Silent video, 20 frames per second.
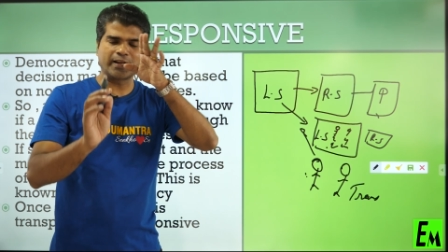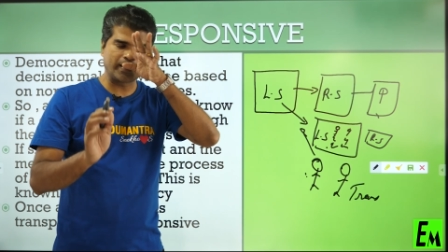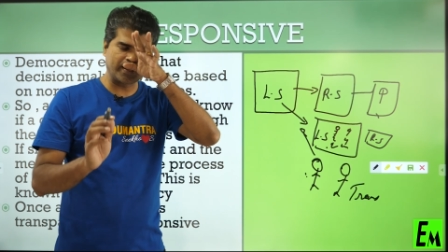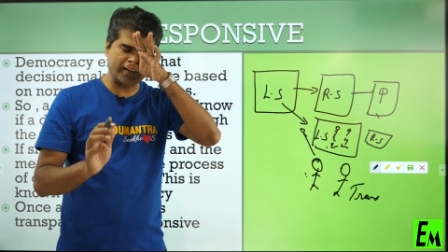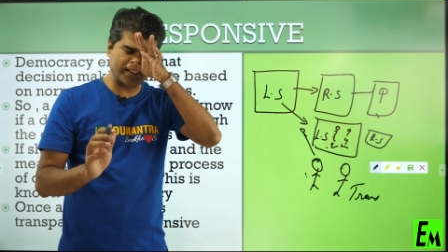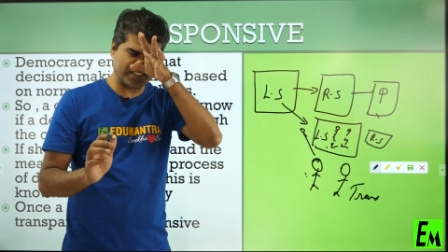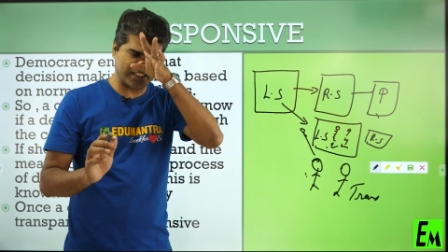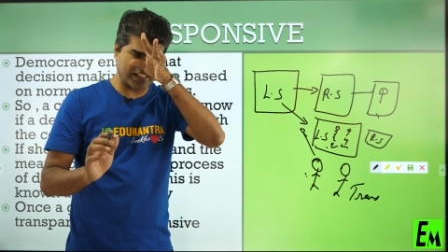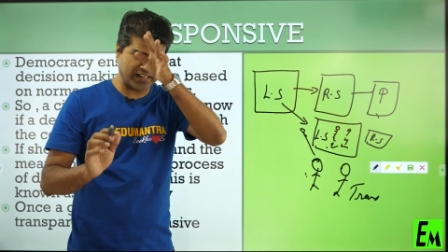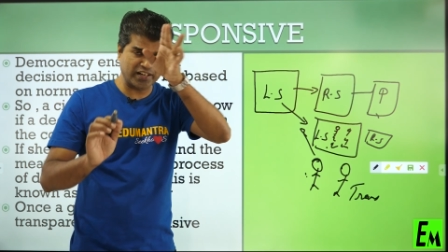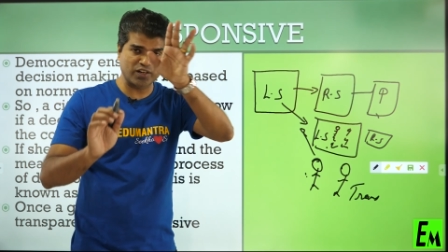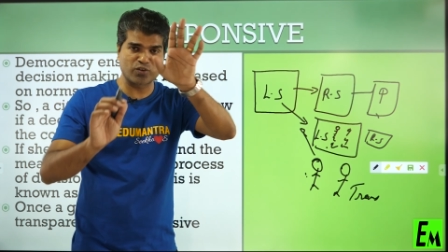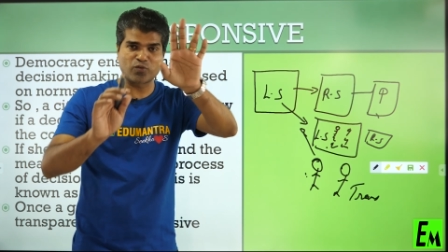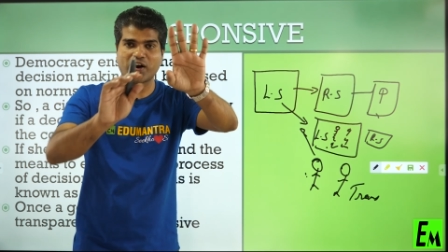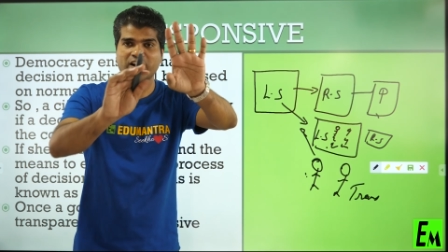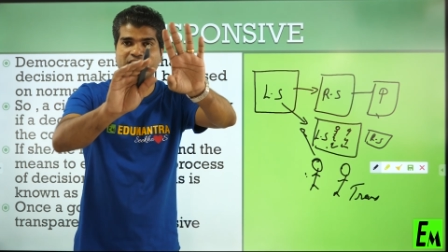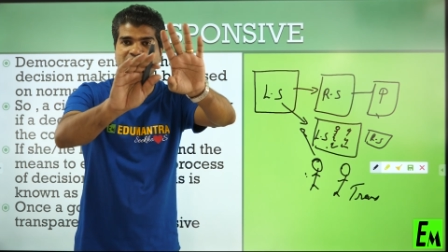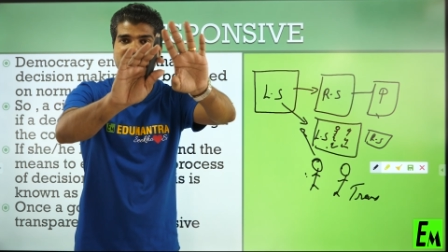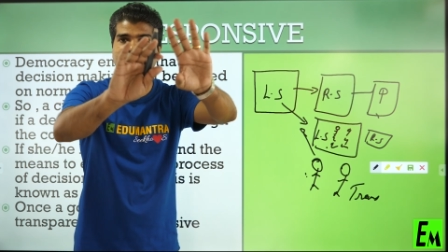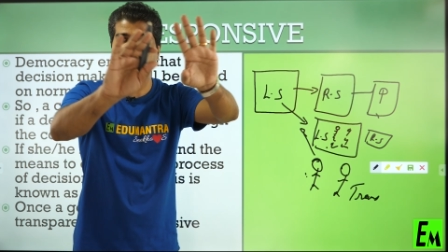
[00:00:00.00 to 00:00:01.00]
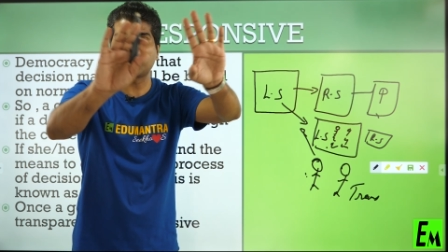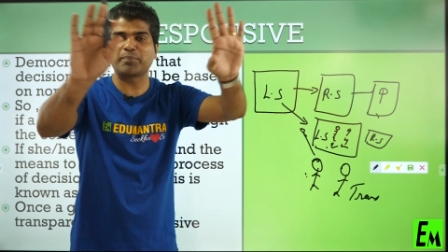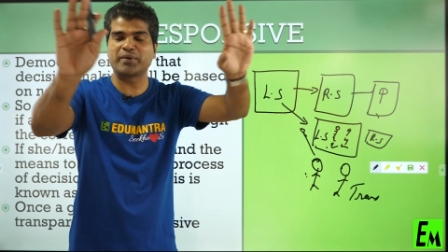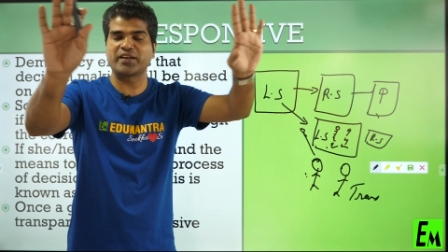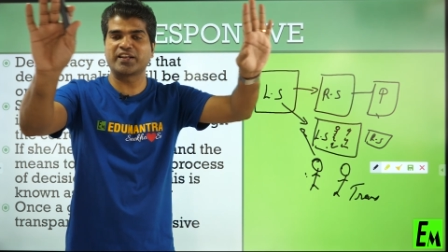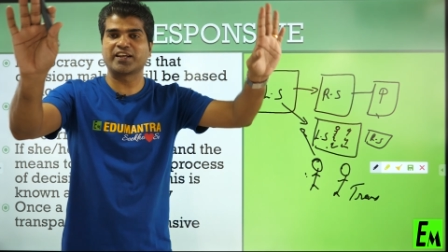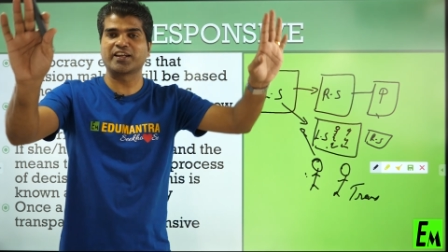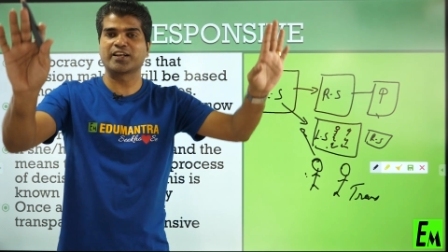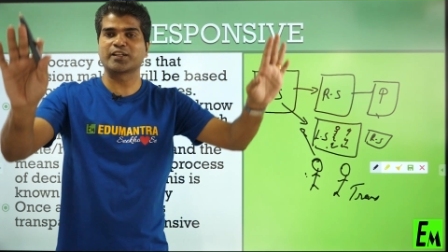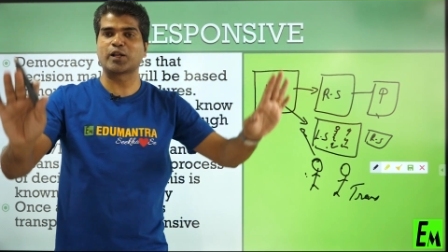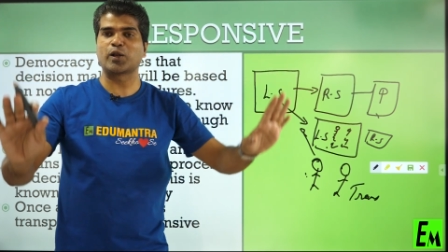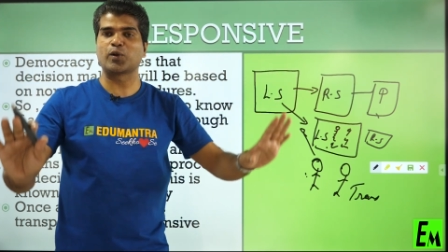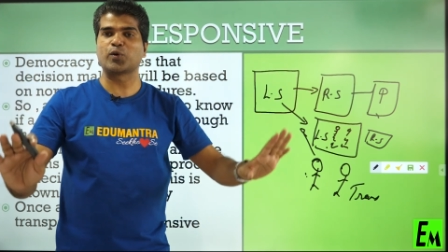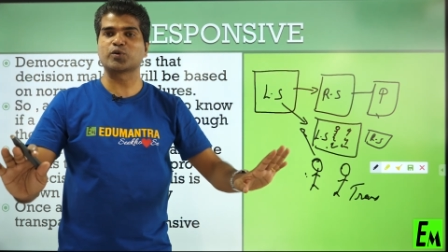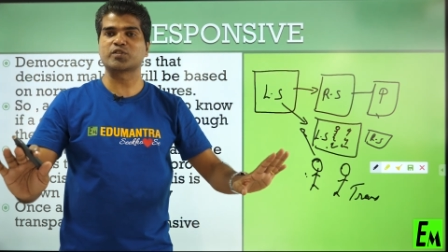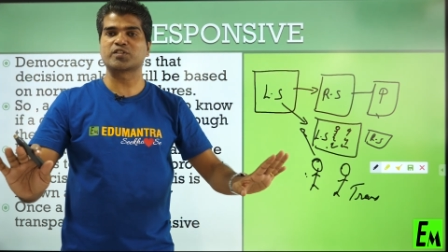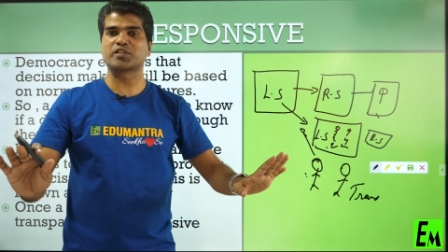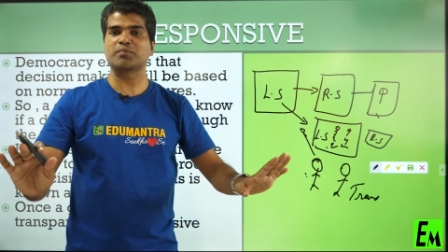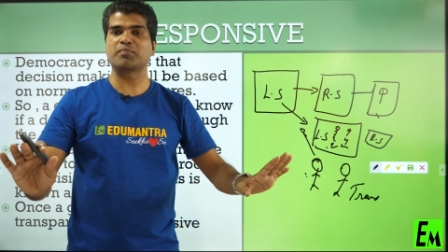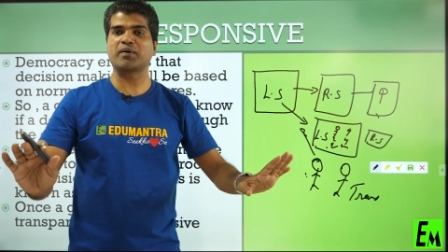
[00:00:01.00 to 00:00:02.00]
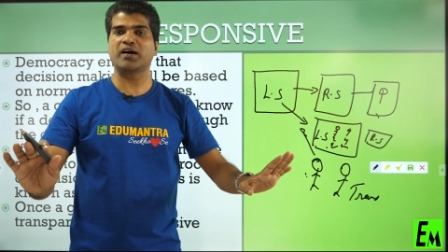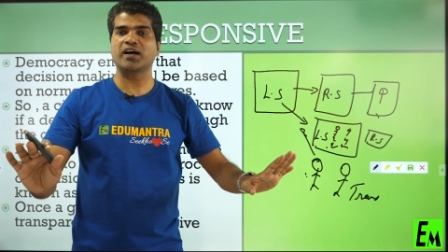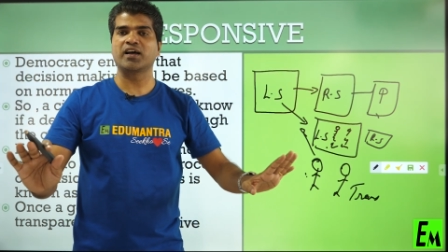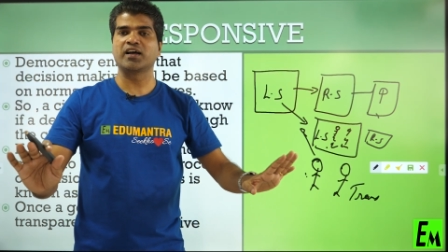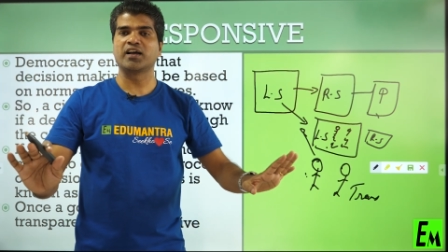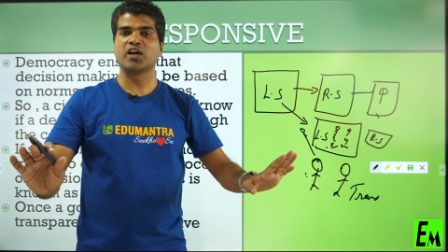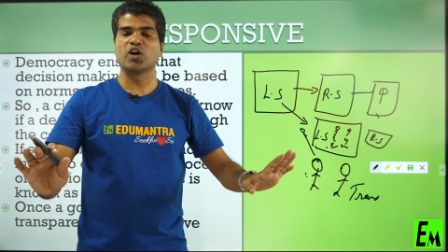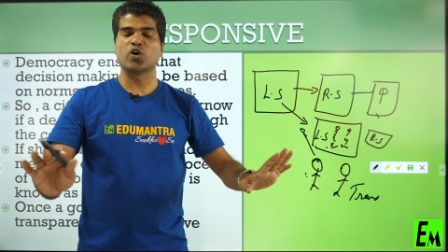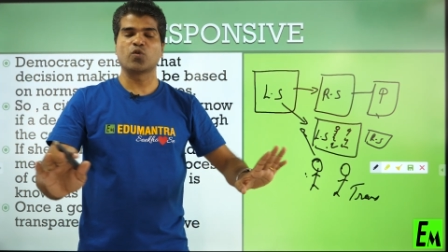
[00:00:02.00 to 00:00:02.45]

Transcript: understanding what is happening in the Lok Sabha,